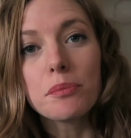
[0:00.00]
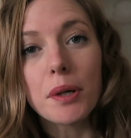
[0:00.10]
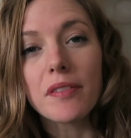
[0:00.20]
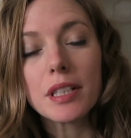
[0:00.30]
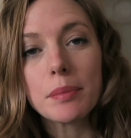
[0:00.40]
from
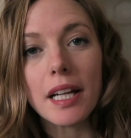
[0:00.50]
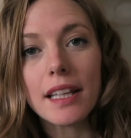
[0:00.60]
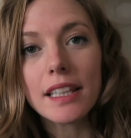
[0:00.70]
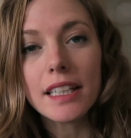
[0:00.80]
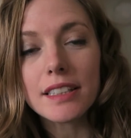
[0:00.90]
perfect, but I
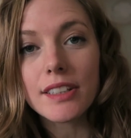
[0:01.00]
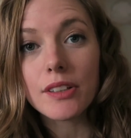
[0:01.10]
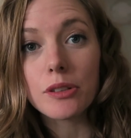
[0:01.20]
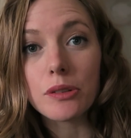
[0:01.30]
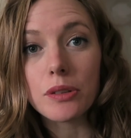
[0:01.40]
think it's
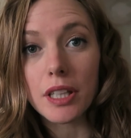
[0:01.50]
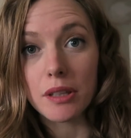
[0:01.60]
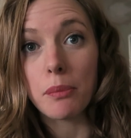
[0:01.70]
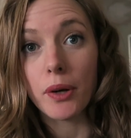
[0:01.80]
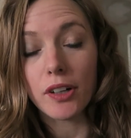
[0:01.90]
gonna get
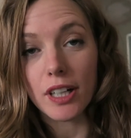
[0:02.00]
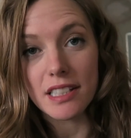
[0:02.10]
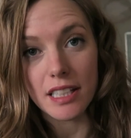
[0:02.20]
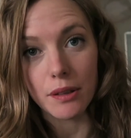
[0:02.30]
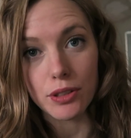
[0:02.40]
the point
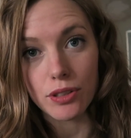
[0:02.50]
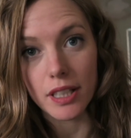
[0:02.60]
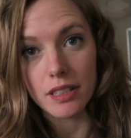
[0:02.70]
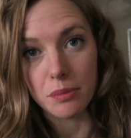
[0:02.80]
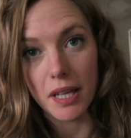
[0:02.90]
across that I was
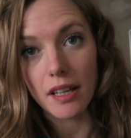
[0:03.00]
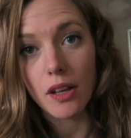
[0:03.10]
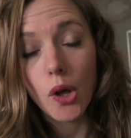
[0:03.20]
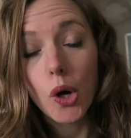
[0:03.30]
trying to make.